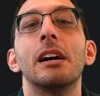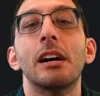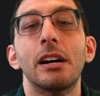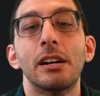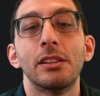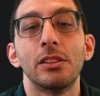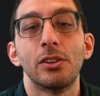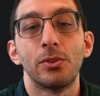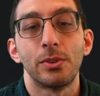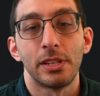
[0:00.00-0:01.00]

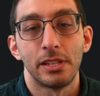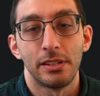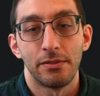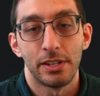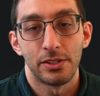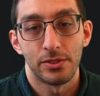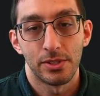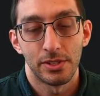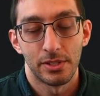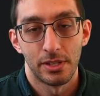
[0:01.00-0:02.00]
Load in
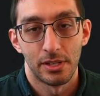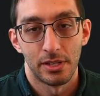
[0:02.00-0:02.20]
adventurers.